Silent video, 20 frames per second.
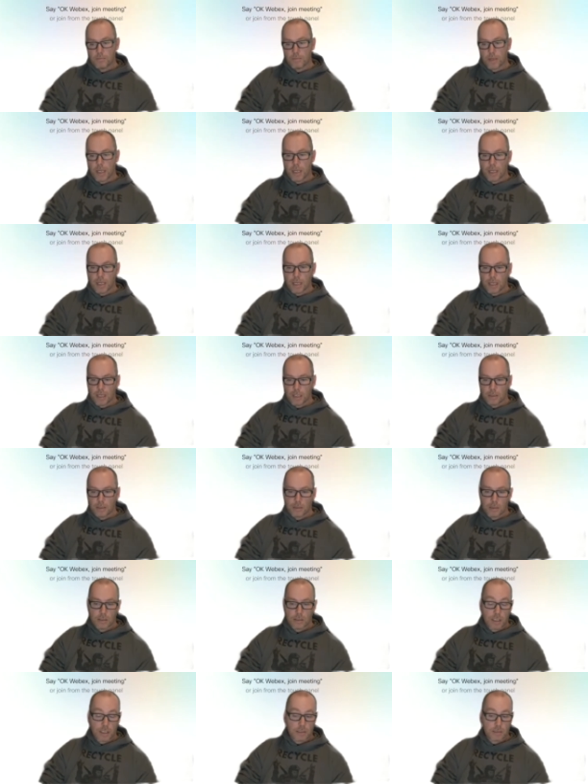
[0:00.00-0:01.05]
and
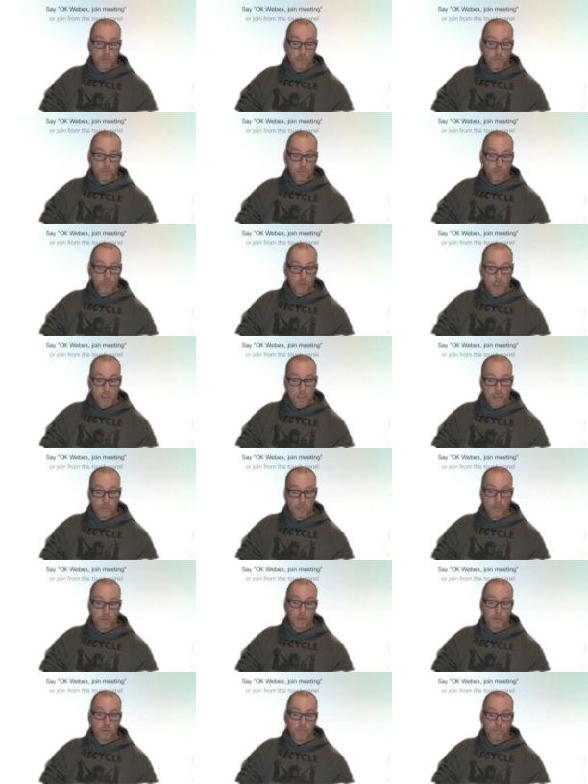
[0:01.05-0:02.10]
that's pretty
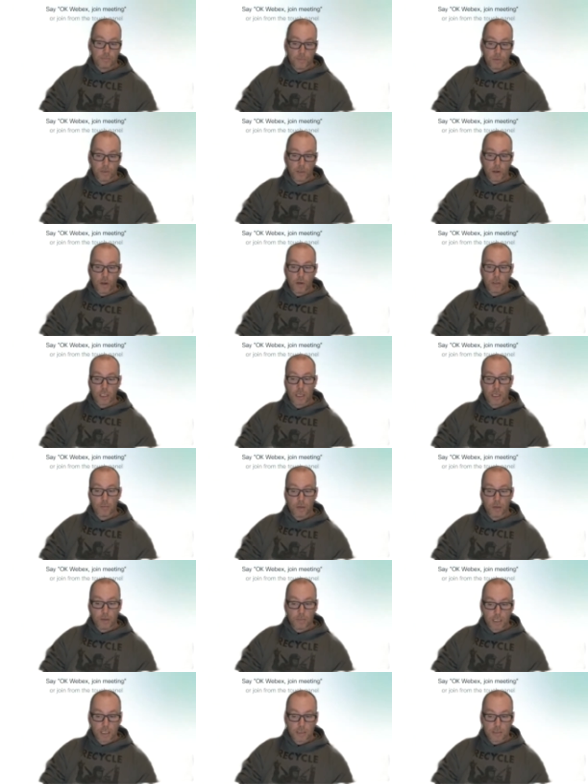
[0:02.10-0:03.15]
simple. Okay,
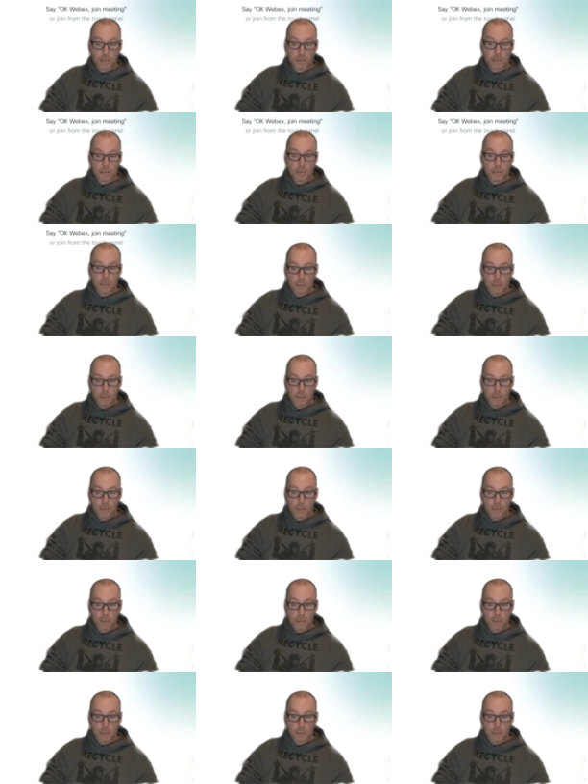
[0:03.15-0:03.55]
Webex,